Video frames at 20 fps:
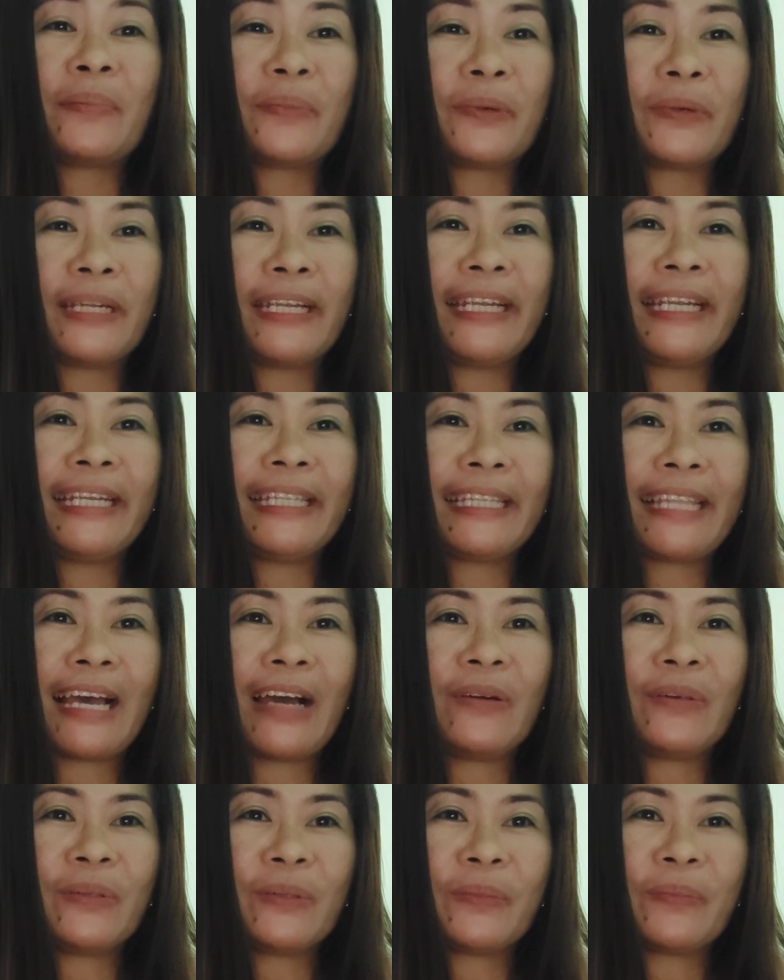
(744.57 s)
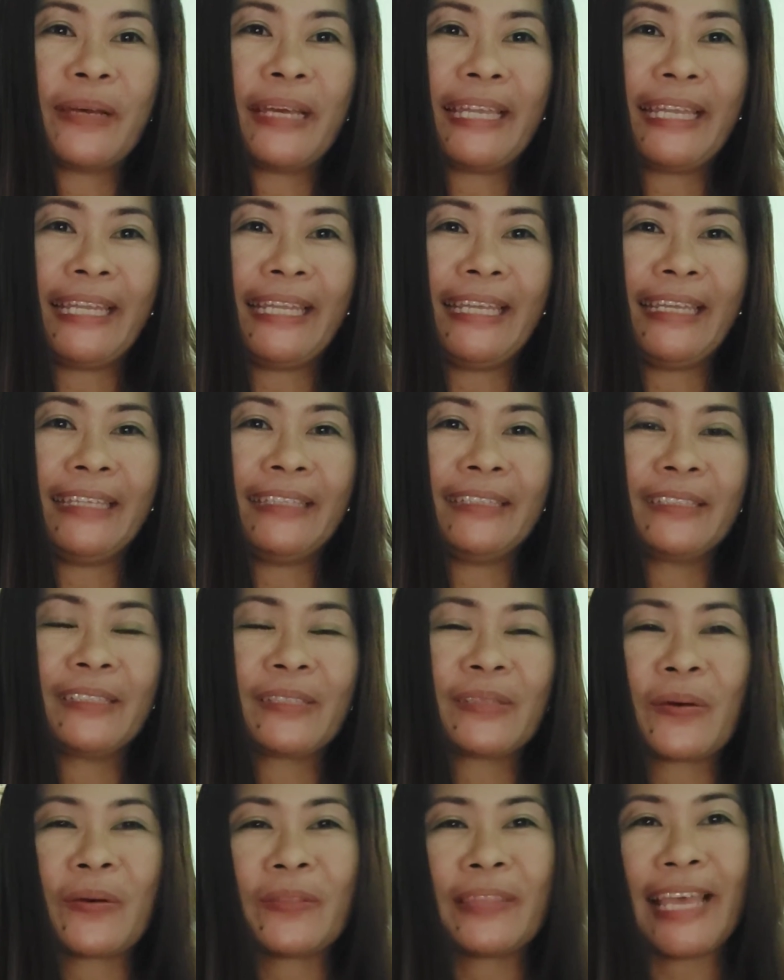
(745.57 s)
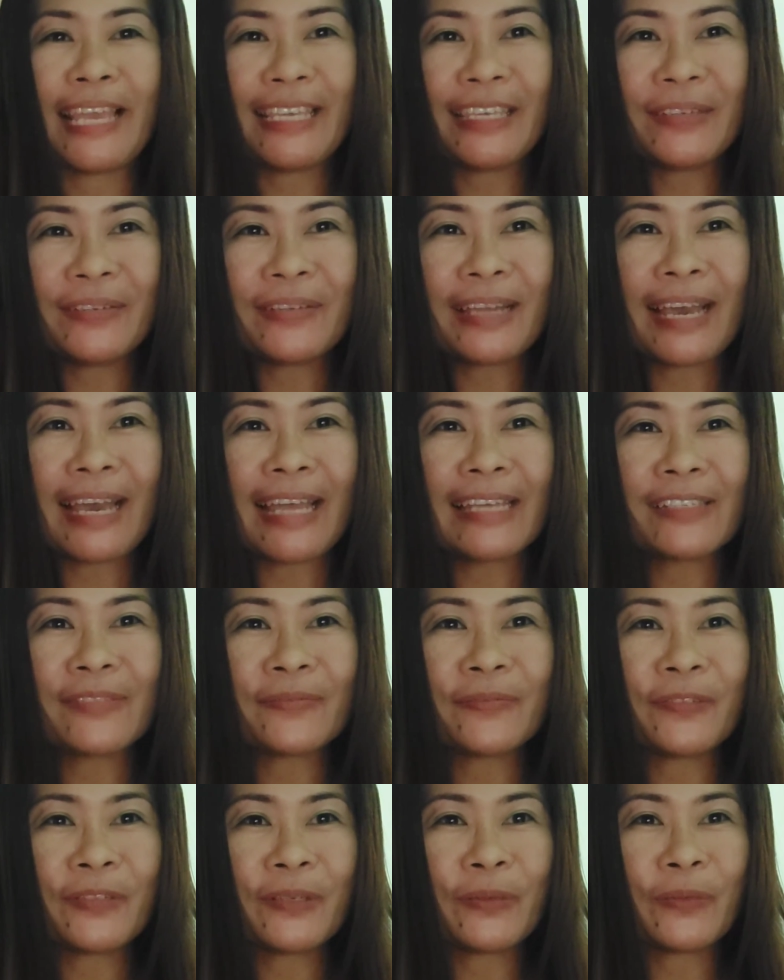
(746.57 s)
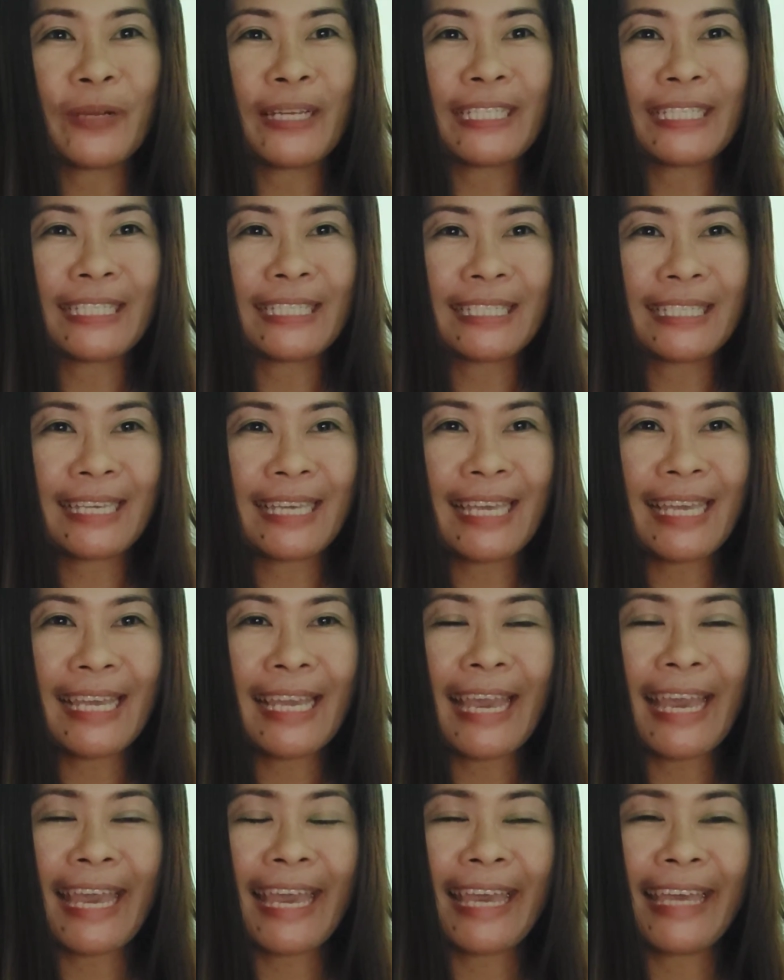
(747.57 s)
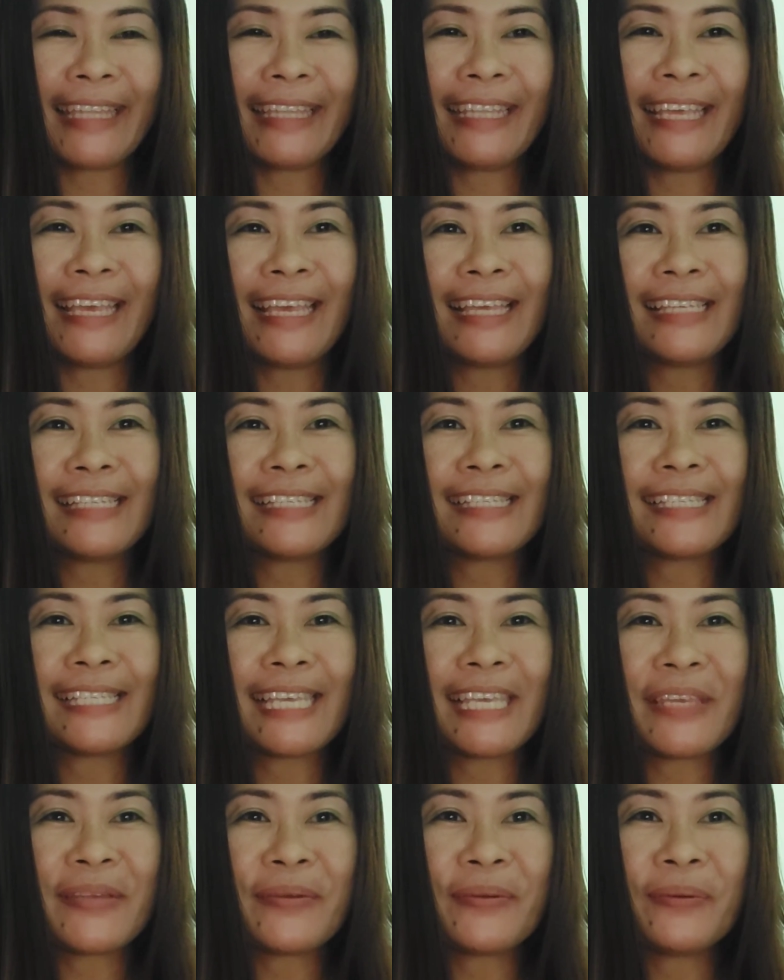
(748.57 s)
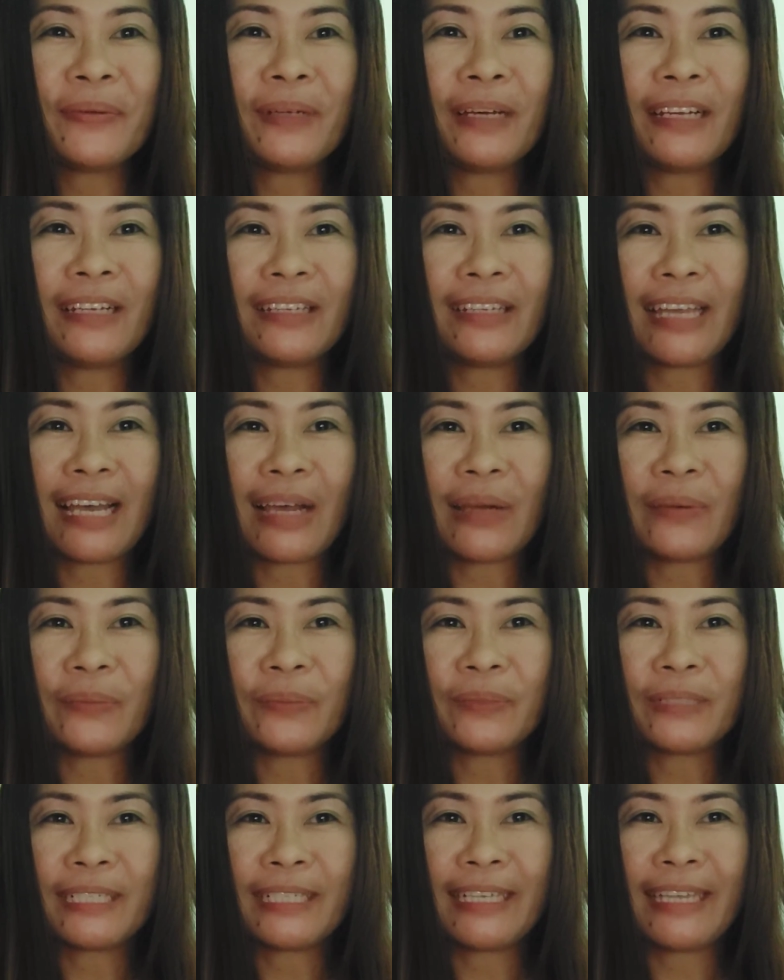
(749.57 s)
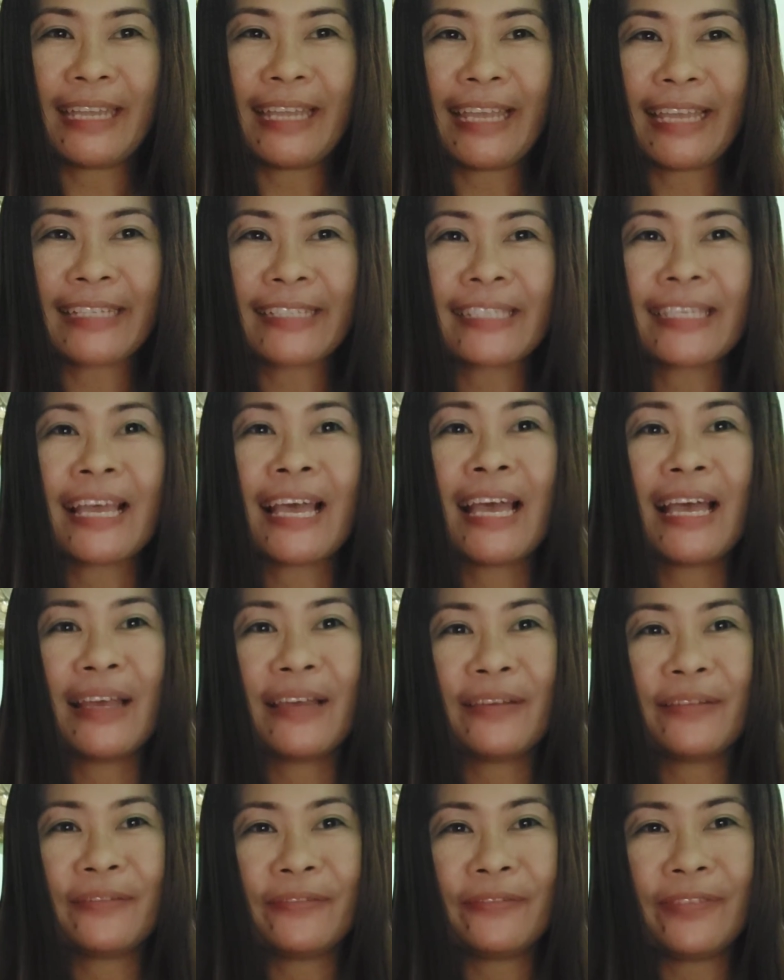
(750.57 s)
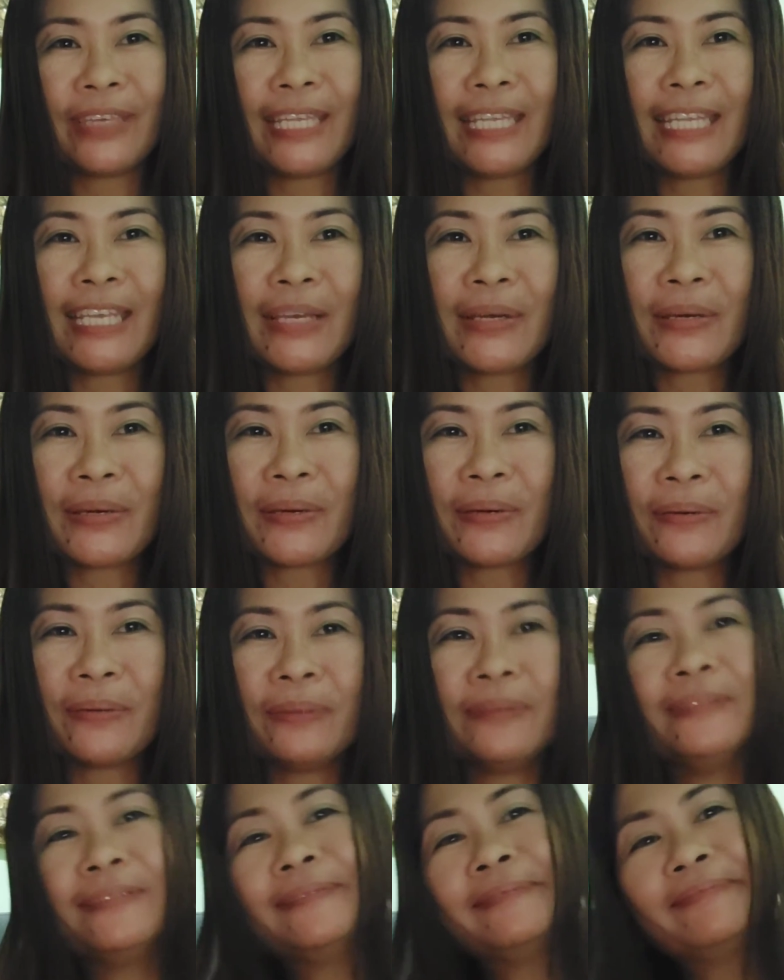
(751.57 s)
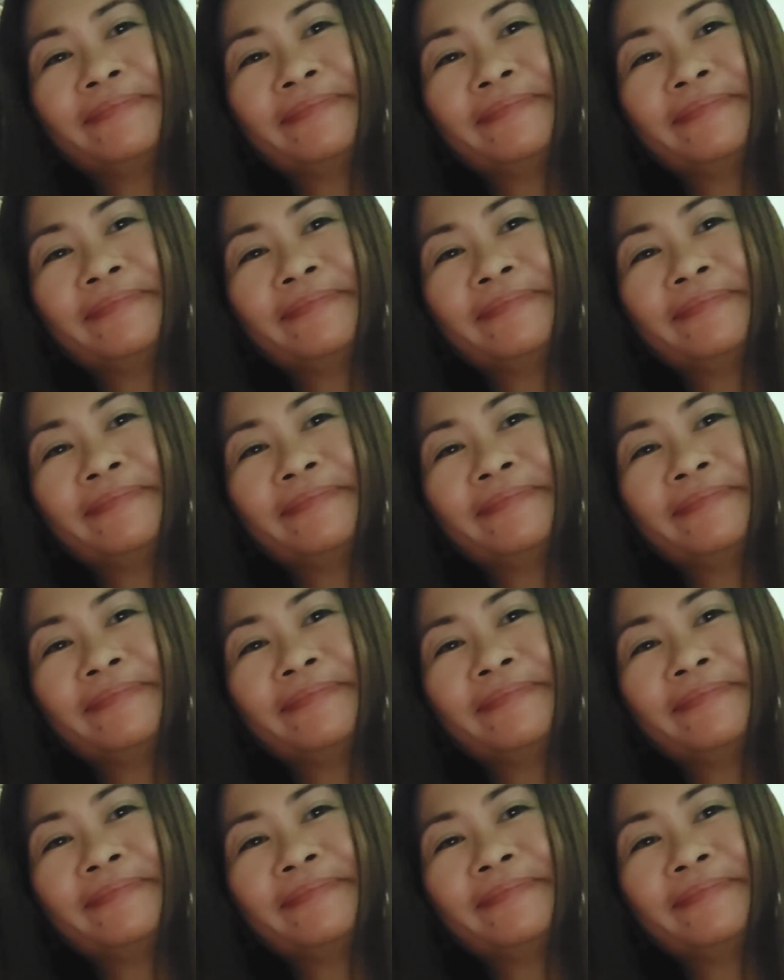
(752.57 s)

mo earn ta og money. So thank you guys for watching, and see you on our next video.